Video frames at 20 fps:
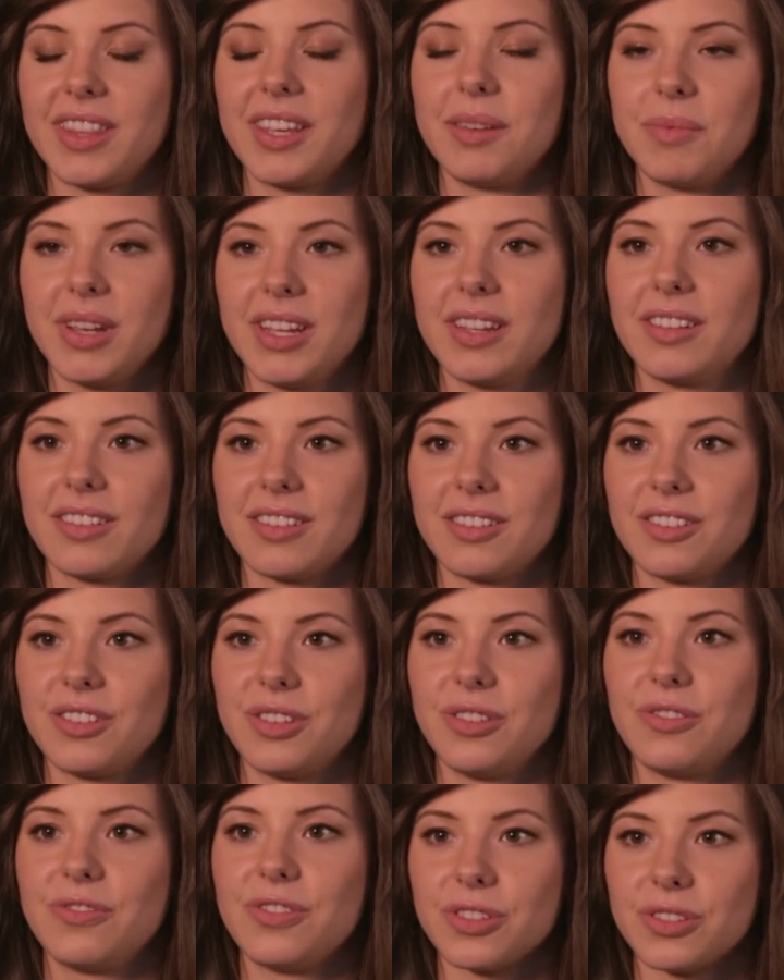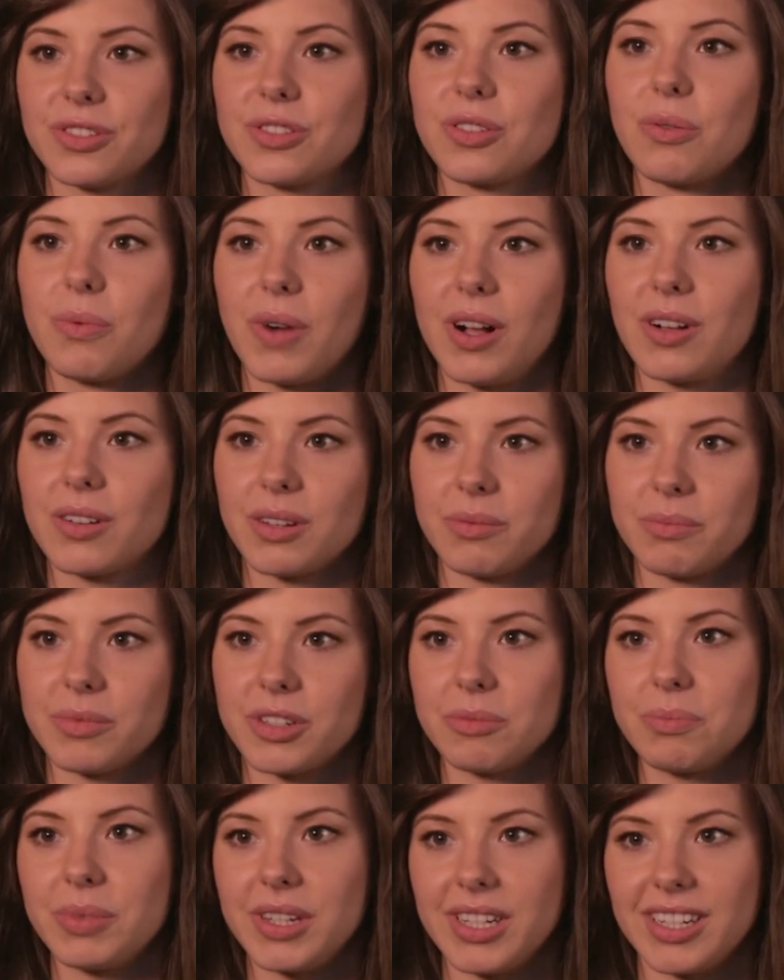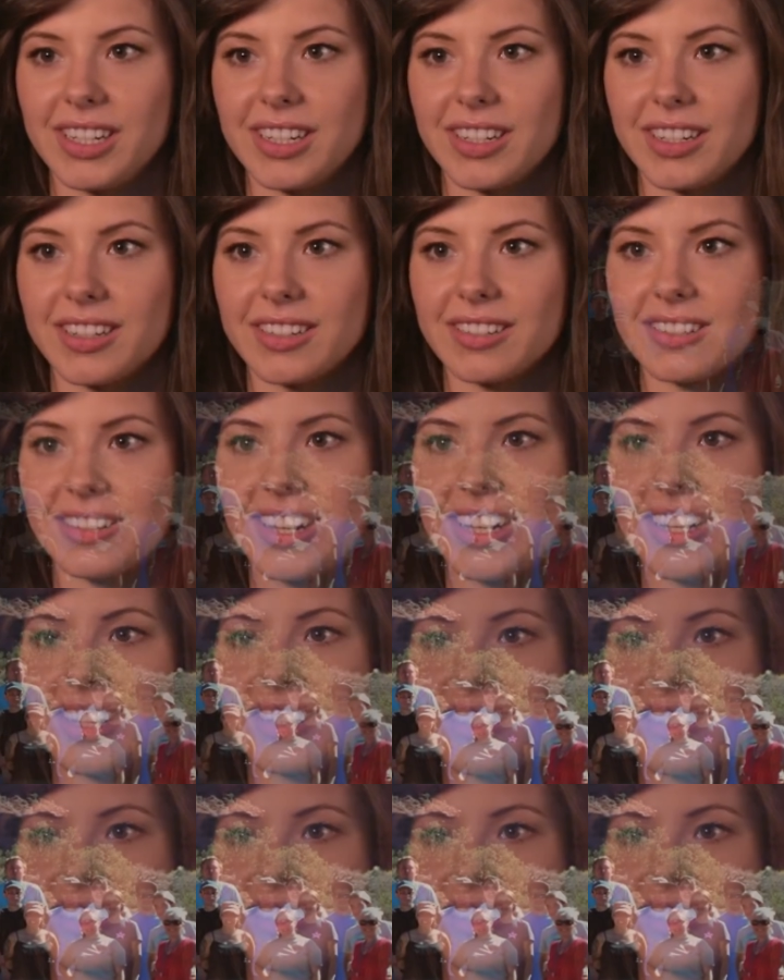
They make you feel so welcome to be here, and